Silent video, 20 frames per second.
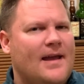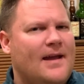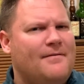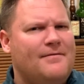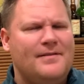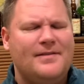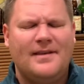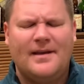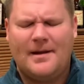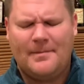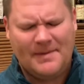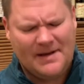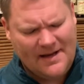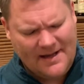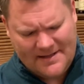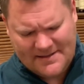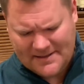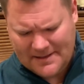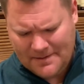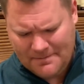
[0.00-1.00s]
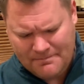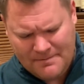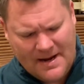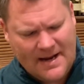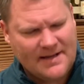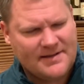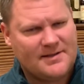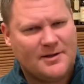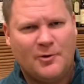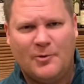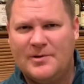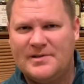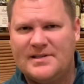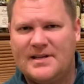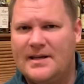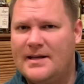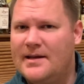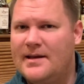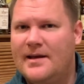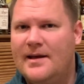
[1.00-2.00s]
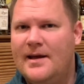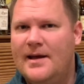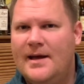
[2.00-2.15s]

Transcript: Everything, I mean, it's an amazing whiskey,